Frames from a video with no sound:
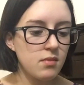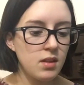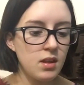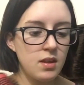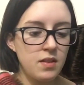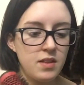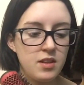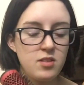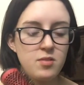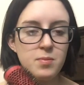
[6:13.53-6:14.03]

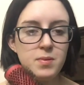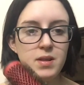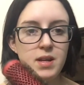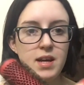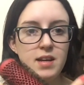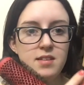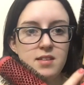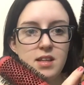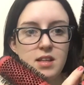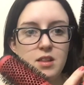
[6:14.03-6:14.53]
This one
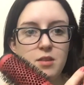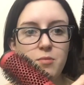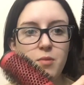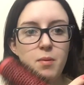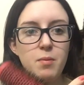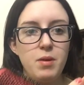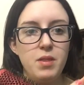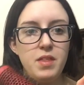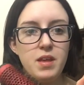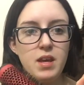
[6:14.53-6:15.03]
has like the
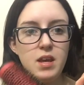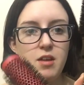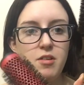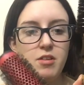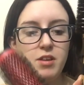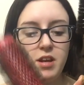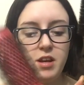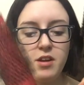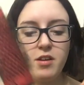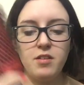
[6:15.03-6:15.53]
rubbery thing here
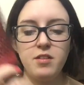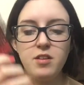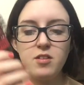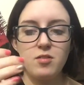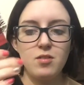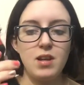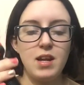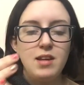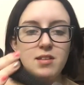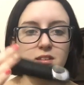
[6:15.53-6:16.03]
and here, and
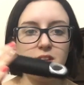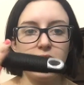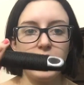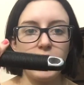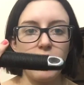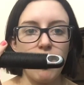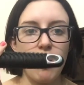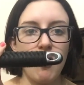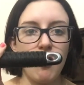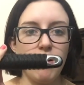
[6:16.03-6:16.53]
this one has
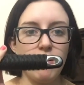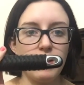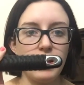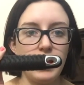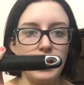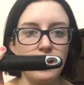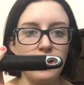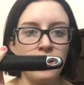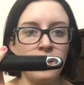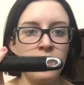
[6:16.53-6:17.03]
like all
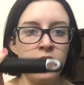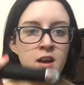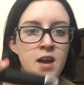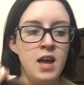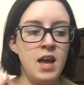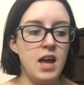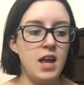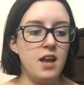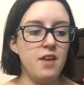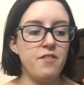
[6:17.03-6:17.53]
here.
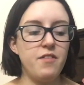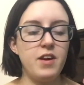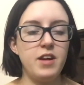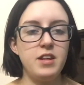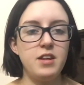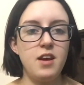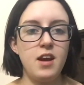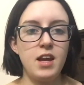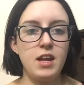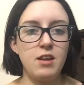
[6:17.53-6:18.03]
And I
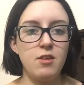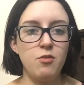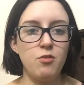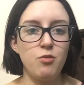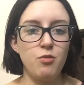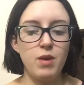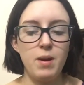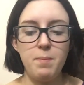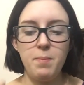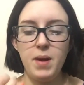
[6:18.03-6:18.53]
find I
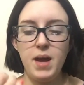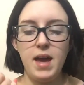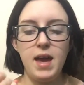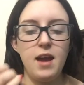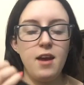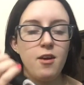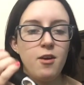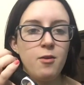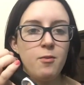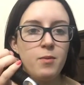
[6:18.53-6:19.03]
grip
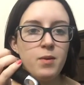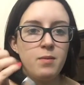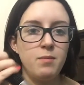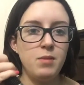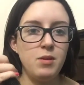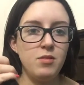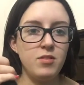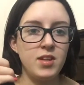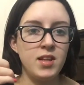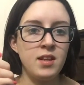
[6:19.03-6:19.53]
hair when
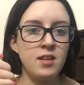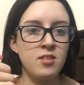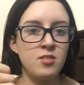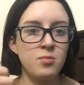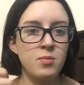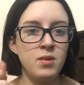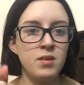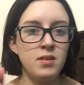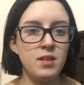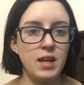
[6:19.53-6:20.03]
I'm using
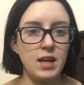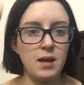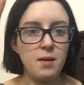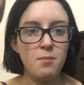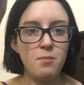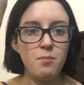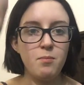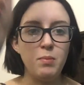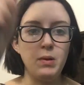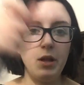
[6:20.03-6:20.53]
this one, like
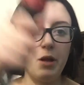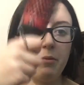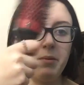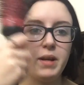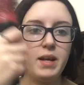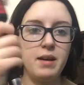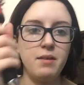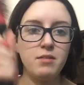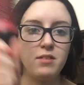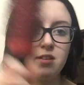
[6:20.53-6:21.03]
I'm
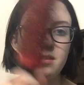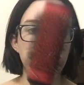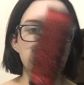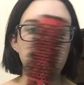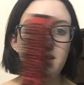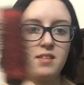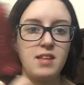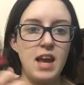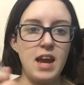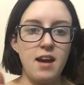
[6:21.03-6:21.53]
blowing out
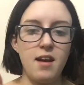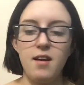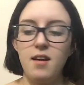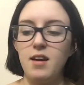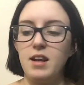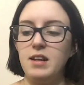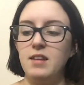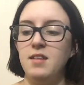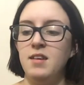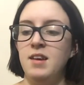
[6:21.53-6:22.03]
somebody's
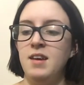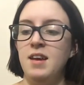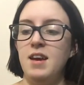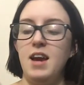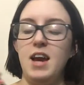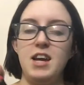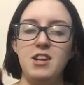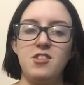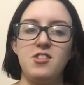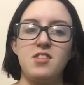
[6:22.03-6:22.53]
hair, and
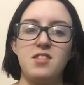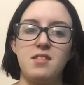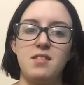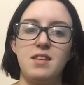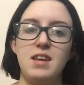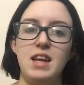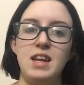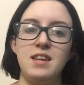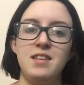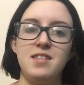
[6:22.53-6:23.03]
I
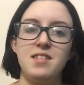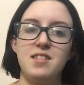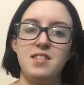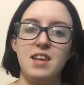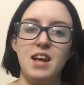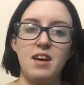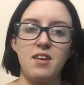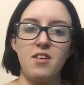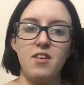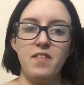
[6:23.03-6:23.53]
just get it
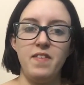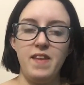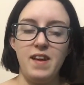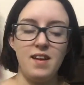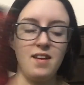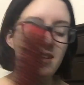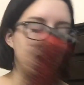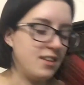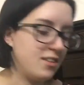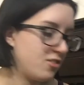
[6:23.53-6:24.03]
stuck on
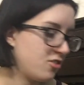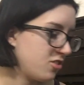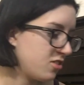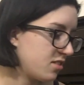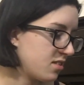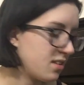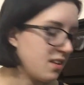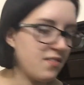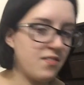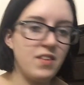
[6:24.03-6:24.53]
there, and it
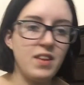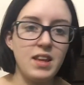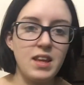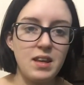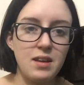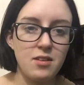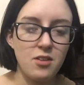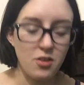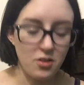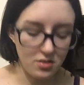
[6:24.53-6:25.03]
just, I feel
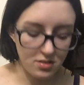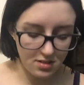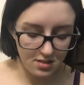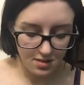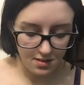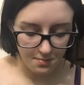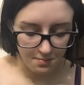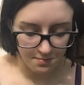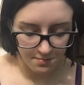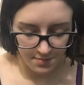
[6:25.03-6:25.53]
like it hurts
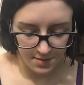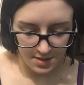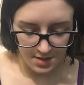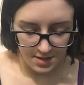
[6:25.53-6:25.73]
them.